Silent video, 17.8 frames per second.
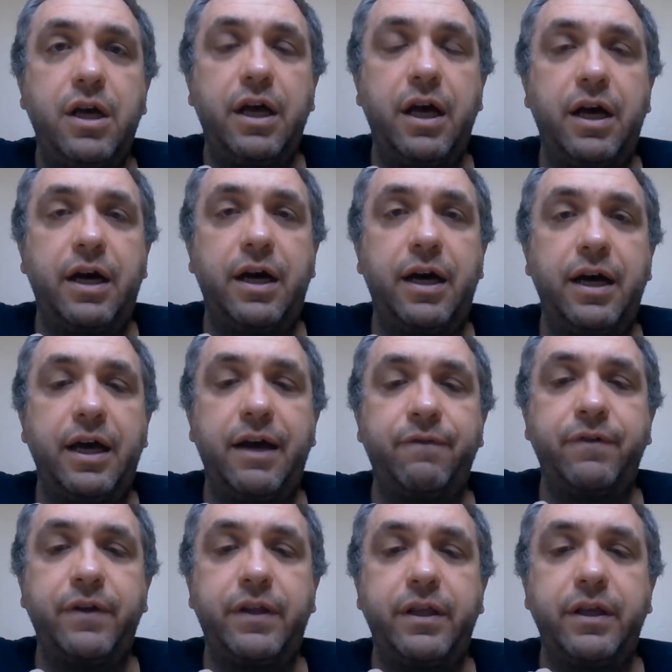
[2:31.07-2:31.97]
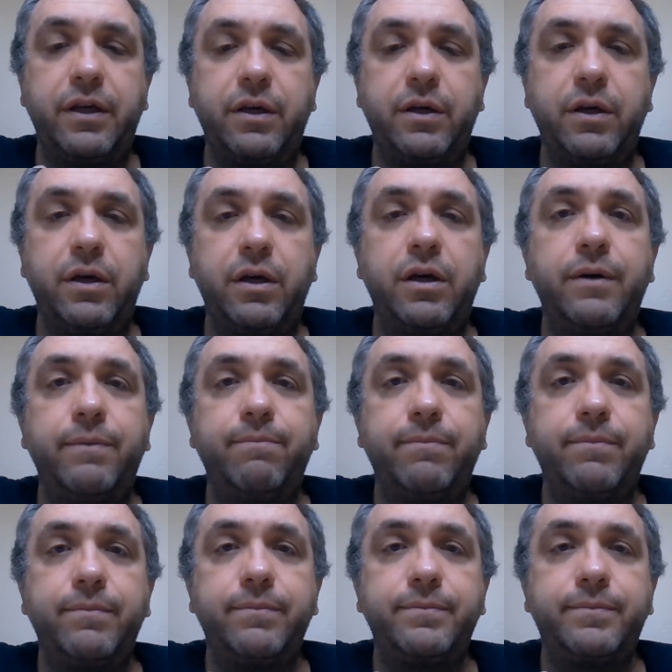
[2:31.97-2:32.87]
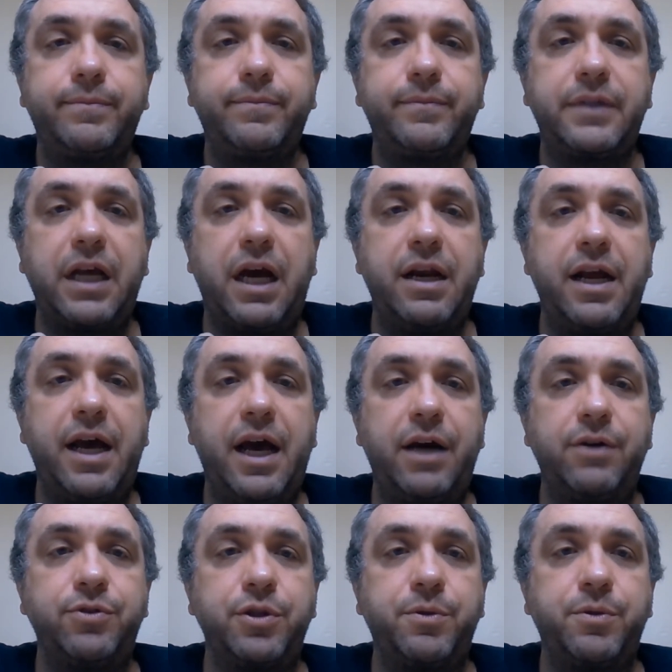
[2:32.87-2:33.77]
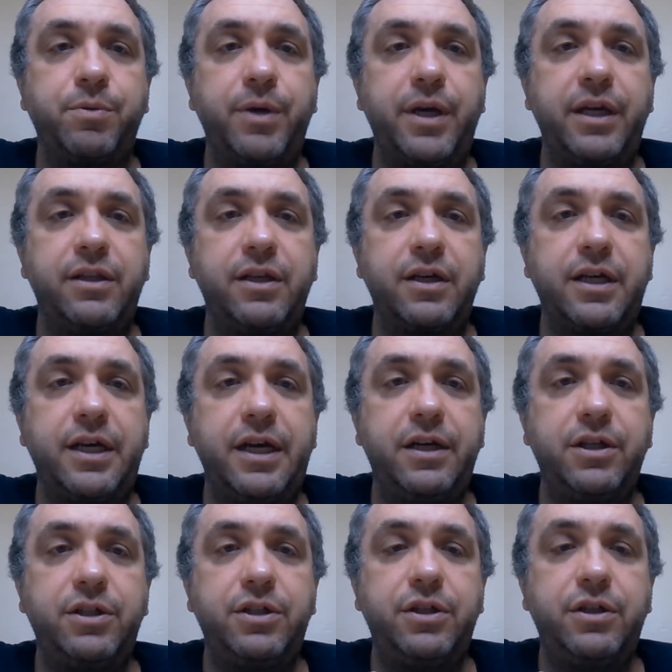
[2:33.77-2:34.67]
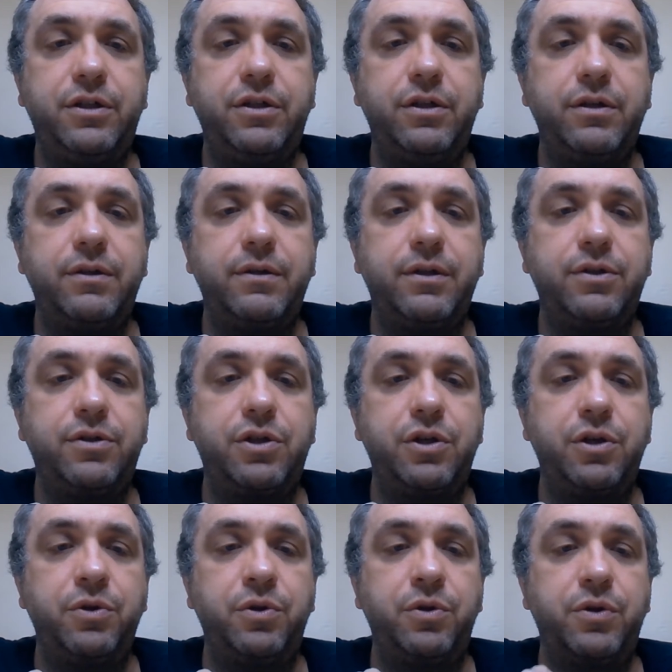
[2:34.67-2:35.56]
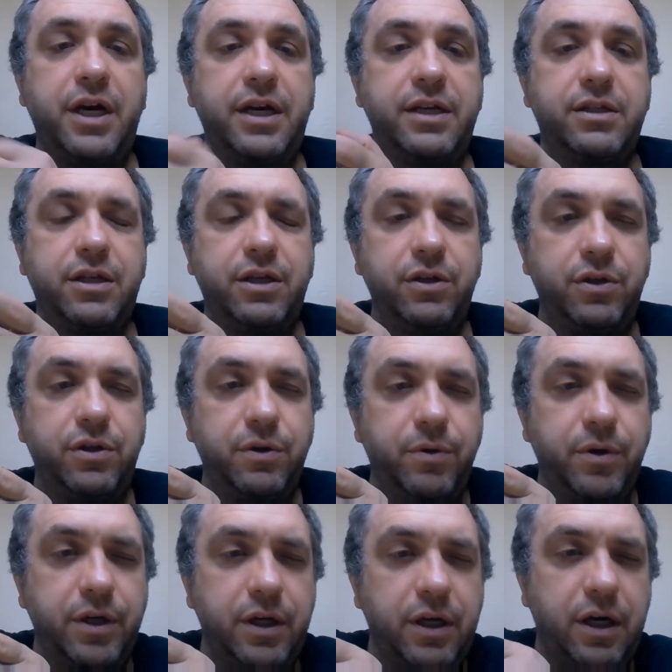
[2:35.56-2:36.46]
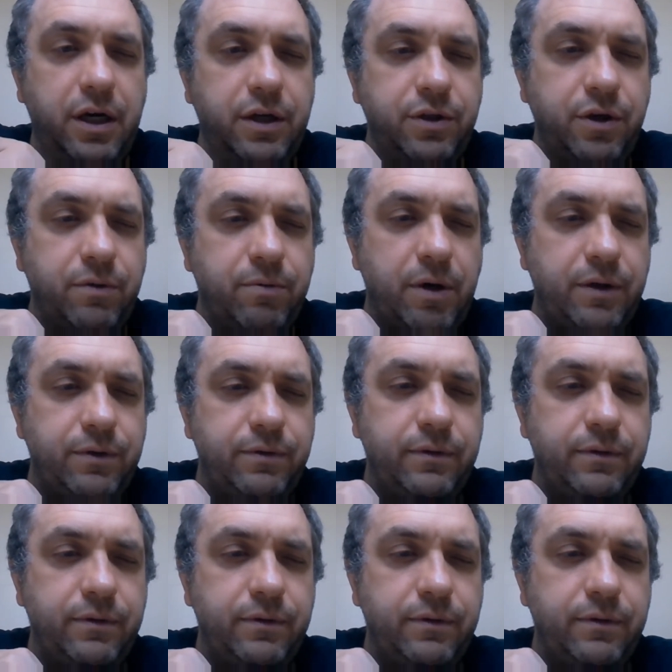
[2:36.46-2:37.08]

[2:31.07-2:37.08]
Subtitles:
everything on how to create the character so you guys can do it on your own.